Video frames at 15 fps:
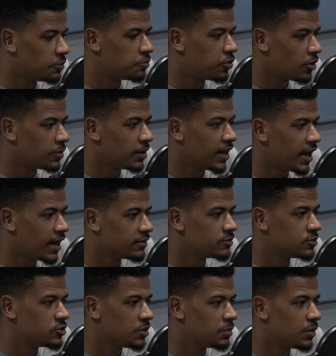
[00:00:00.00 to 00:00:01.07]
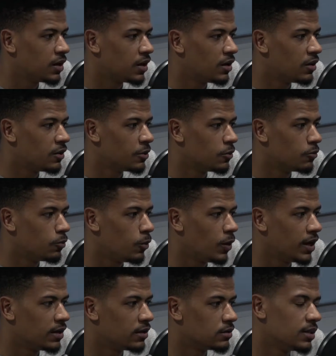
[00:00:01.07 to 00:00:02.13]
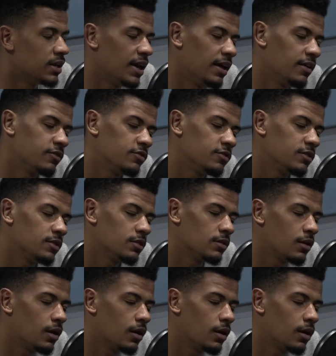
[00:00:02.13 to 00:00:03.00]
probably have Trippier on the wing on the left.